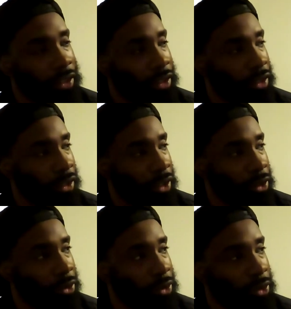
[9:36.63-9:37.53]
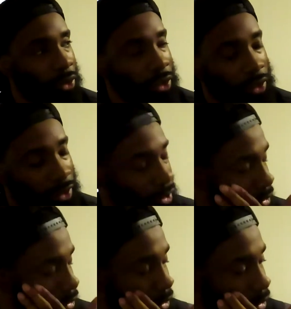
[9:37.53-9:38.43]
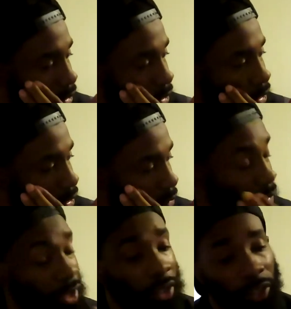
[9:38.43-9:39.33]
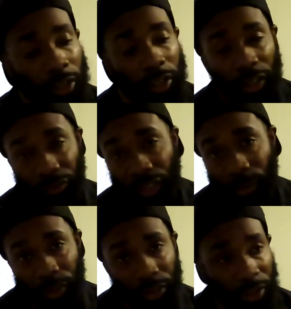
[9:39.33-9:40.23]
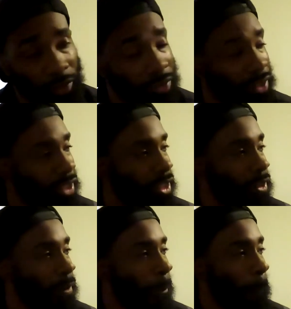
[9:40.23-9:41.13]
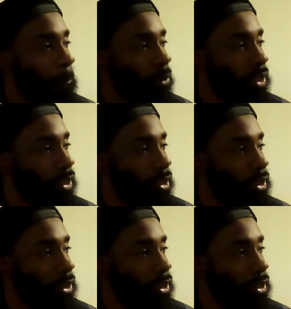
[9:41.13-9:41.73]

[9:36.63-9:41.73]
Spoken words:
you know, and me and her and family stuff, and